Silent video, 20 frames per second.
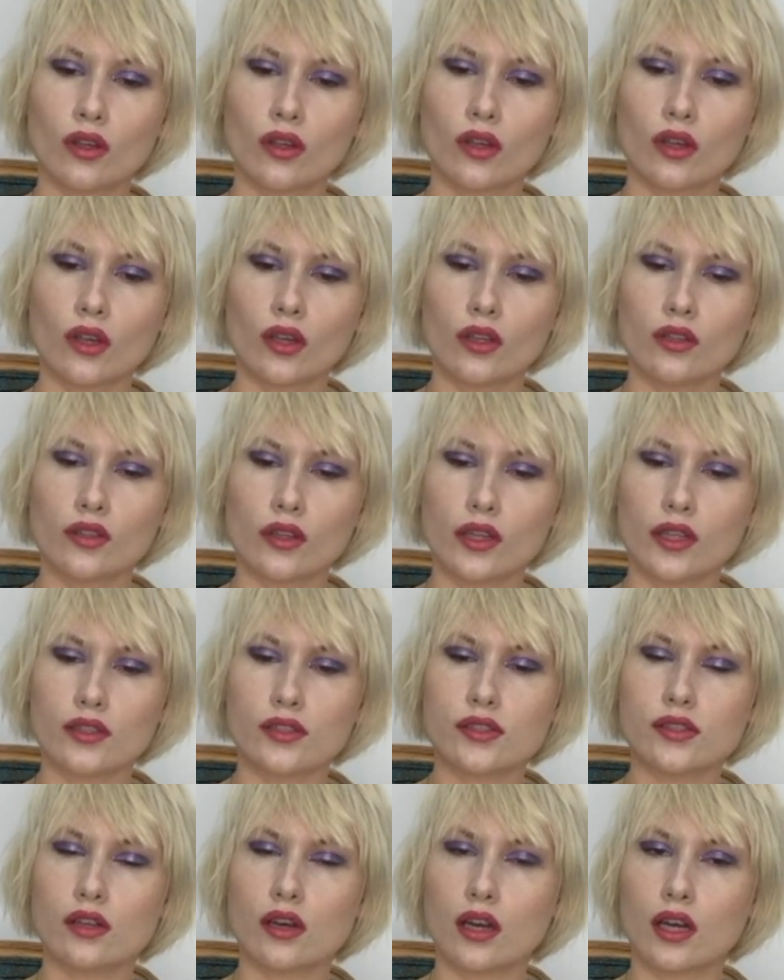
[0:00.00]

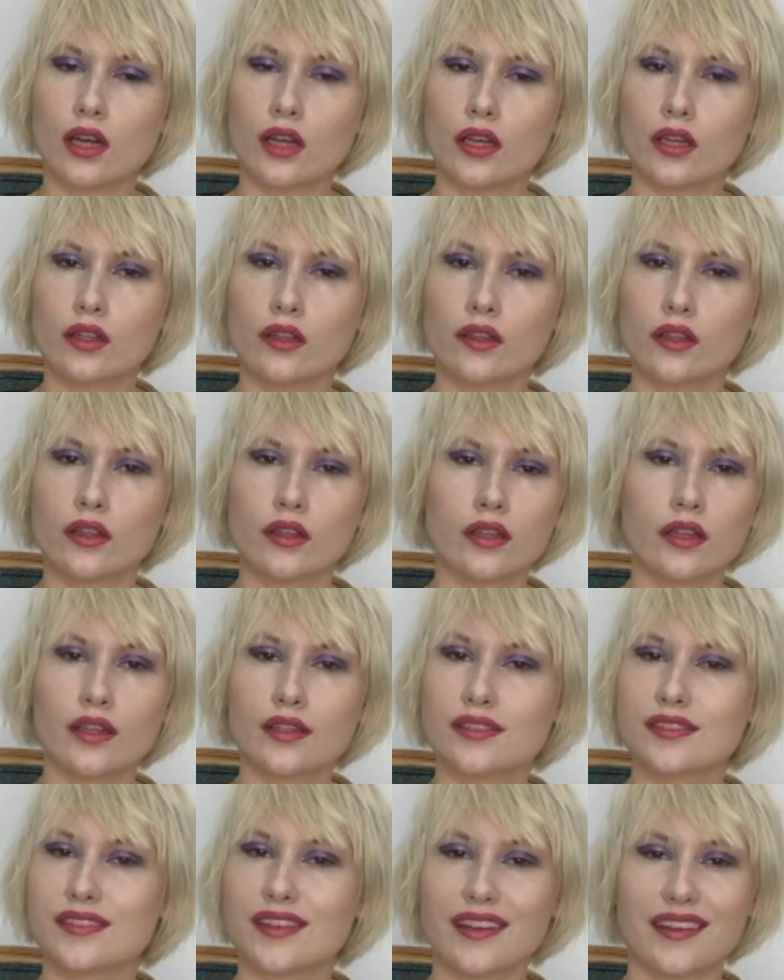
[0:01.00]
it's not
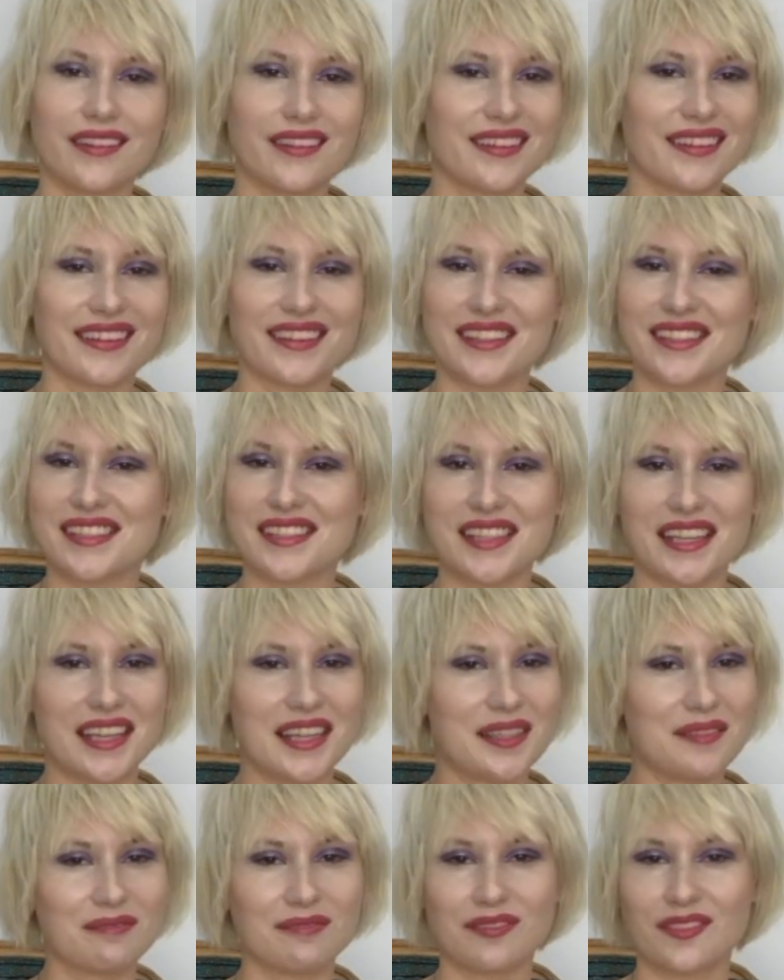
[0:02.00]
the
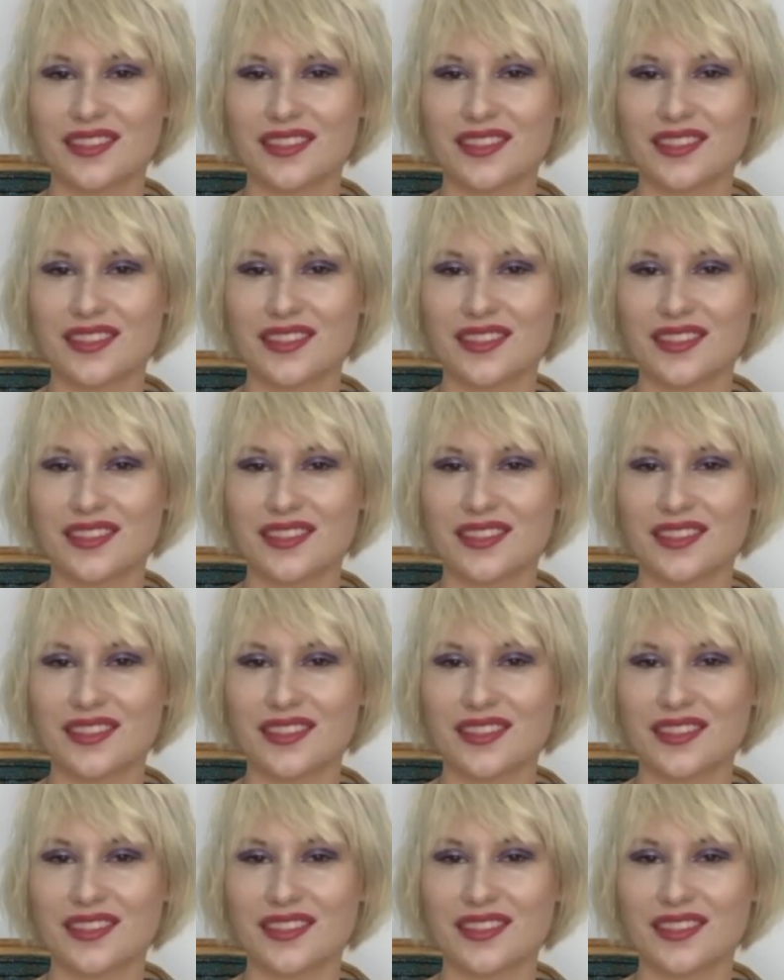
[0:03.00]
same.